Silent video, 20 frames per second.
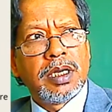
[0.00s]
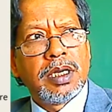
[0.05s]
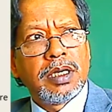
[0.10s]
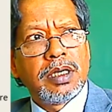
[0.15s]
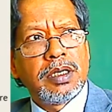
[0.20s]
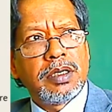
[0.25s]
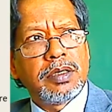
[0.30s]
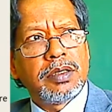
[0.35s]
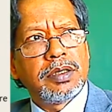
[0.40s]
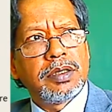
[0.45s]

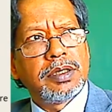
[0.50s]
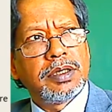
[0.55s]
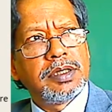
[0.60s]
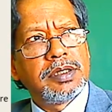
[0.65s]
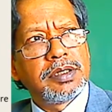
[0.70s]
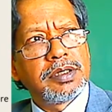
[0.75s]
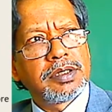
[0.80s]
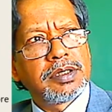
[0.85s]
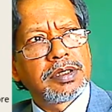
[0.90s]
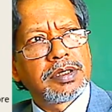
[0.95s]
No,
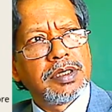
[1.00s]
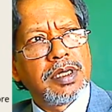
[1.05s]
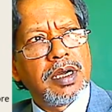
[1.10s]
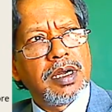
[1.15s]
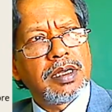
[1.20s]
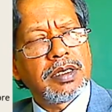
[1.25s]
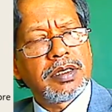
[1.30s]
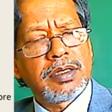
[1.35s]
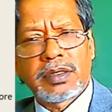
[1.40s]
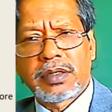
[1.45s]
this is
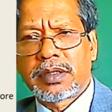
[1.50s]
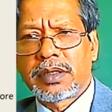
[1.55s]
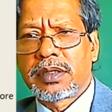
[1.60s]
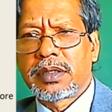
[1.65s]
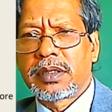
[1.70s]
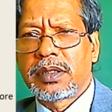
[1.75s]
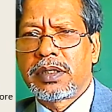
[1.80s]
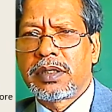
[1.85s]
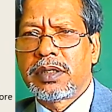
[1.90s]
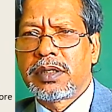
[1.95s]
not
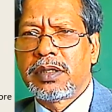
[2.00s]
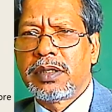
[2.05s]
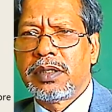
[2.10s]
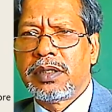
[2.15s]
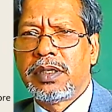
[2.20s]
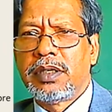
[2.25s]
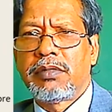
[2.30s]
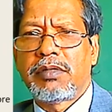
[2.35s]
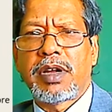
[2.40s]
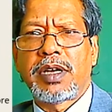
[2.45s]

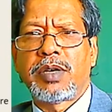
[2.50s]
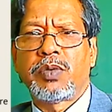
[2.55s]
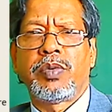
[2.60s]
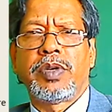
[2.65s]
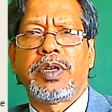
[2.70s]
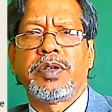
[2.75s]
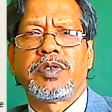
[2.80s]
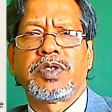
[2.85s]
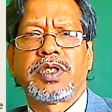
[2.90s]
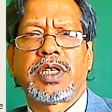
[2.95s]
the right way
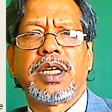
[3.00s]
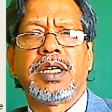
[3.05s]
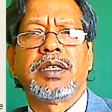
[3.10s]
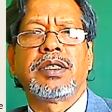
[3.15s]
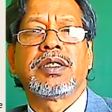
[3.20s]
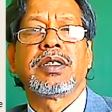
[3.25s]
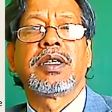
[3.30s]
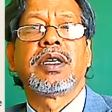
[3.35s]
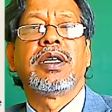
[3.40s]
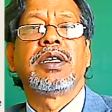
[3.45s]
to say it.